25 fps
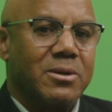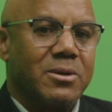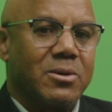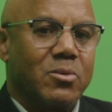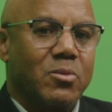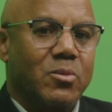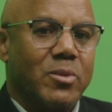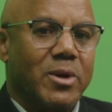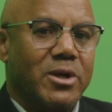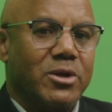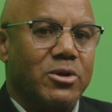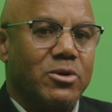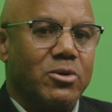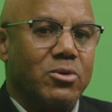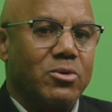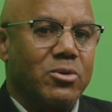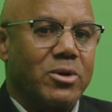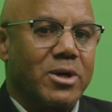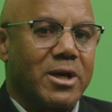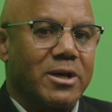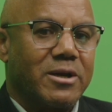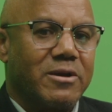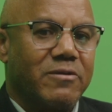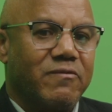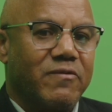when you look
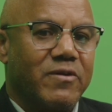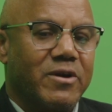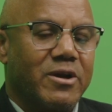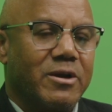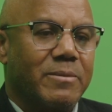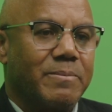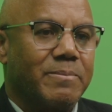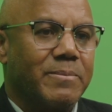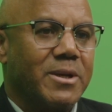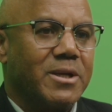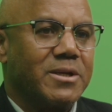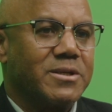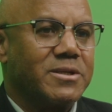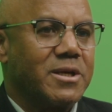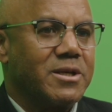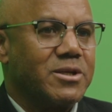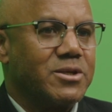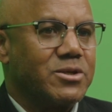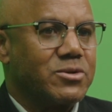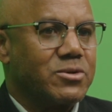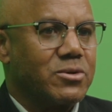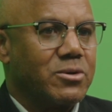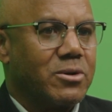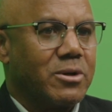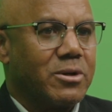at developments and
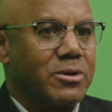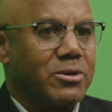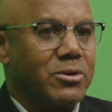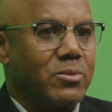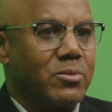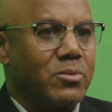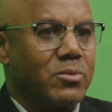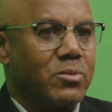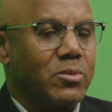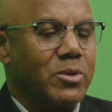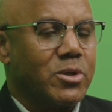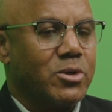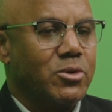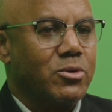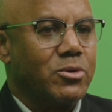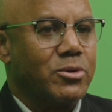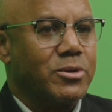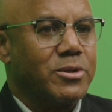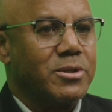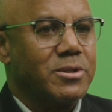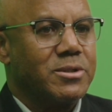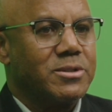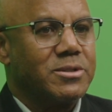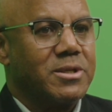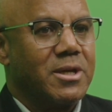so on, we
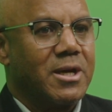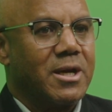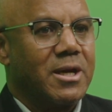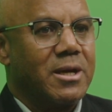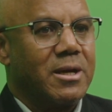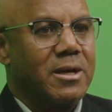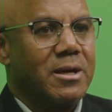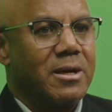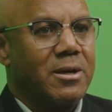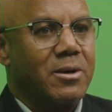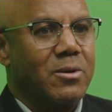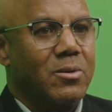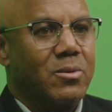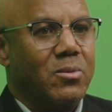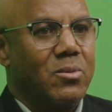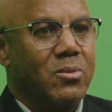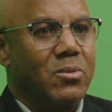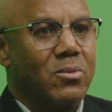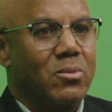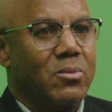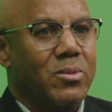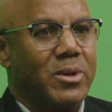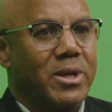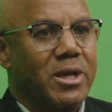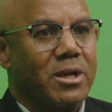notice that
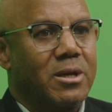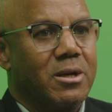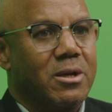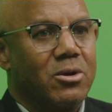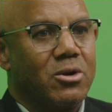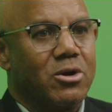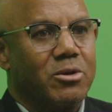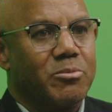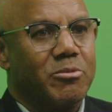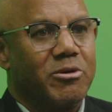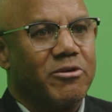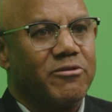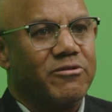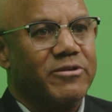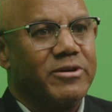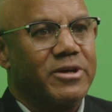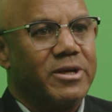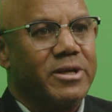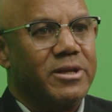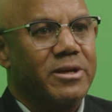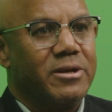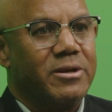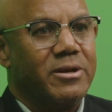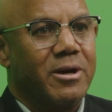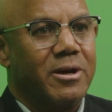we get a lot more
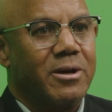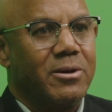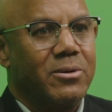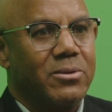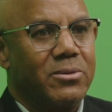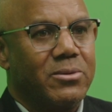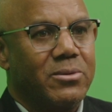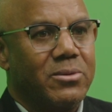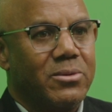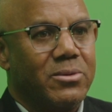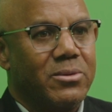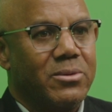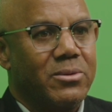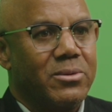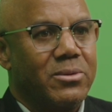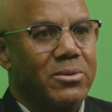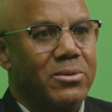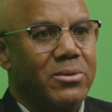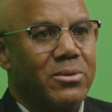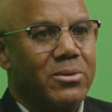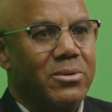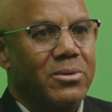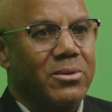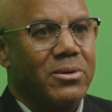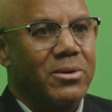flooding now
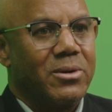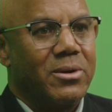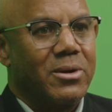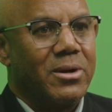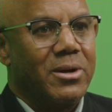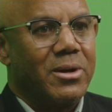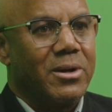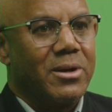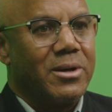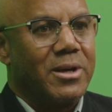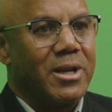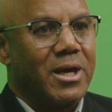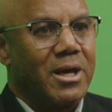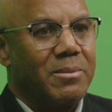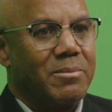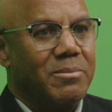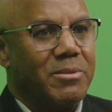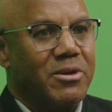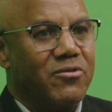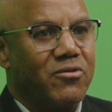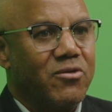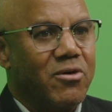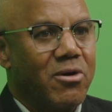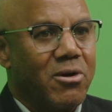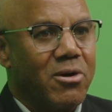than
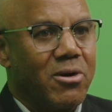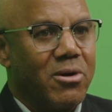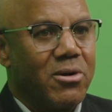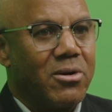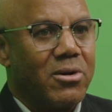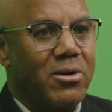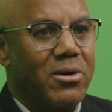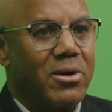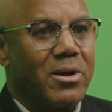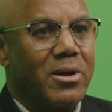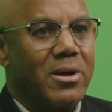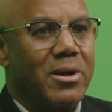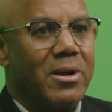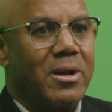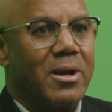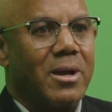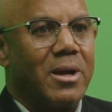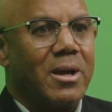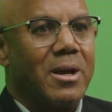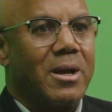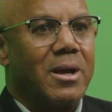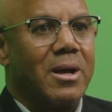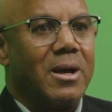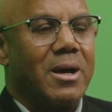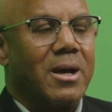before.
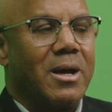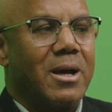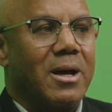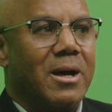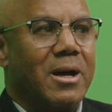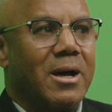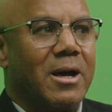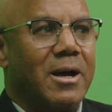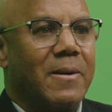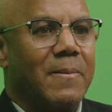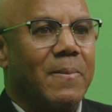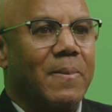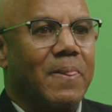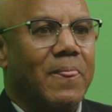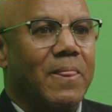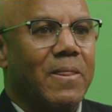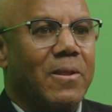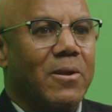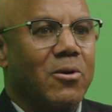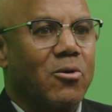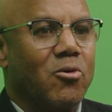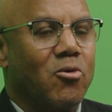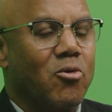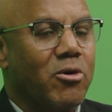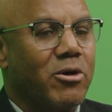
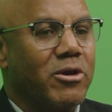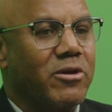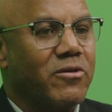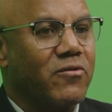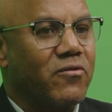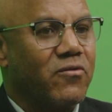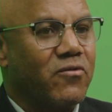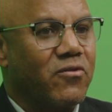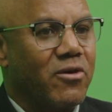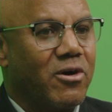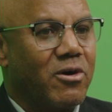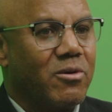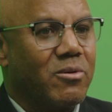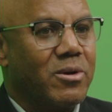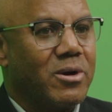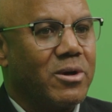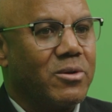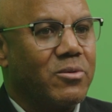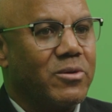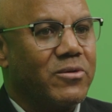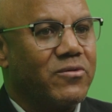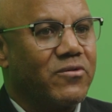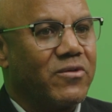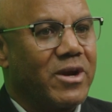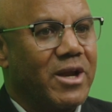Going forward
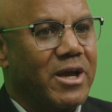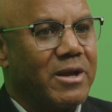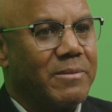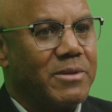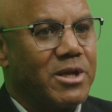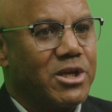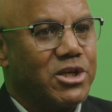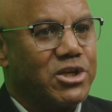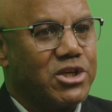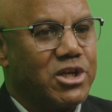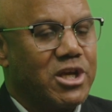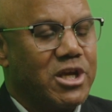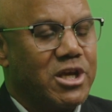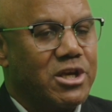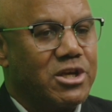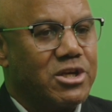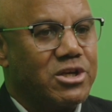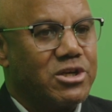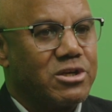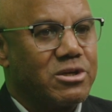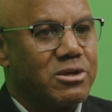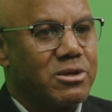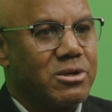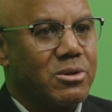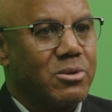with climate
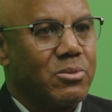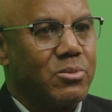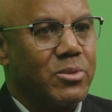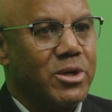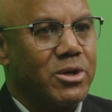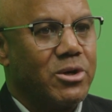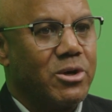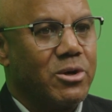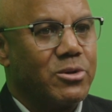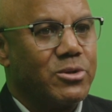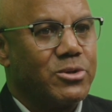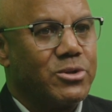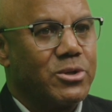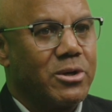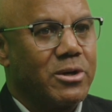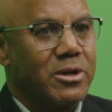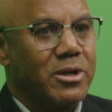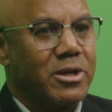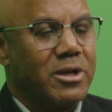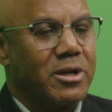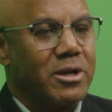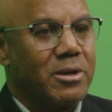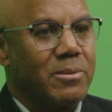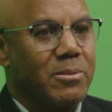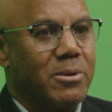change, we're now
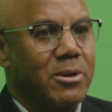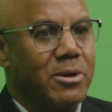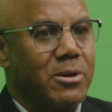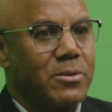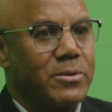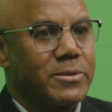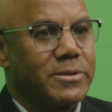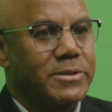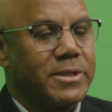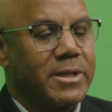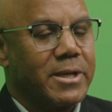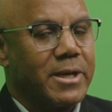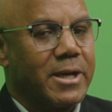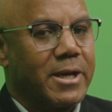talking about